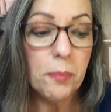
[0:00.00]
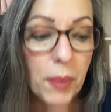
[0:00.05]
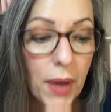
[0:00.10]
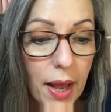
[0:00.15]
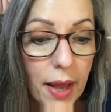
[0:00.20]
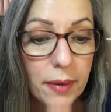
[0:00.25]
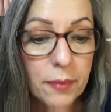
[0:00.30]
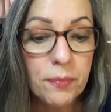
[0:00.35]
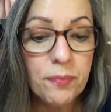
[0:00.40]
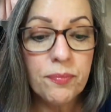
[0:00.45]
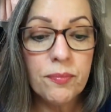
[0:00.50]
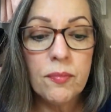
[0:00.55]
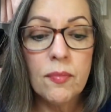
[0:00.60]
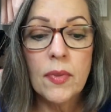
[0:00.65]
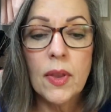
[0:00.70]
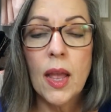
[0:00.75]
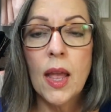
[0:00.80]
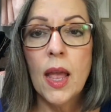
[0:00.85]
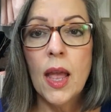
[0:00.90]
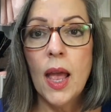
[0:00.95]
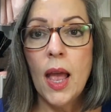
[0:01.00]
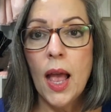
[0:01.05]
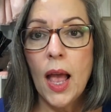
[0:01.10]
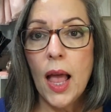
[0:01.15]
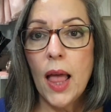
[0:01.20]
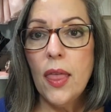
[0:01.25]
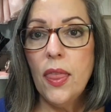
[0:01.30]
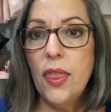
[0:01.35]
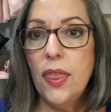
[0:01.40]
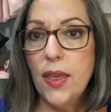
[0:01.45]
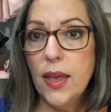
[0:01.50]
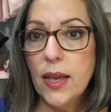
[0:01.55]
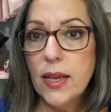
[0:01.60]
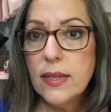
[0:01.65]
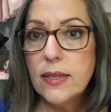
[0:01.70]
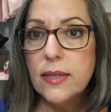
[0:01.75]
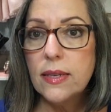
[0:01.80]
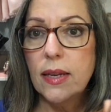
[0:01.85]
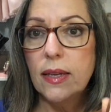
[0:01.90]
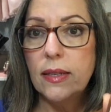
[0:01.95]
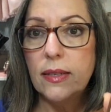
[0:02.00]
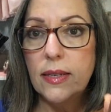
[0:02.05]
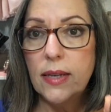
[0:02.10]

But this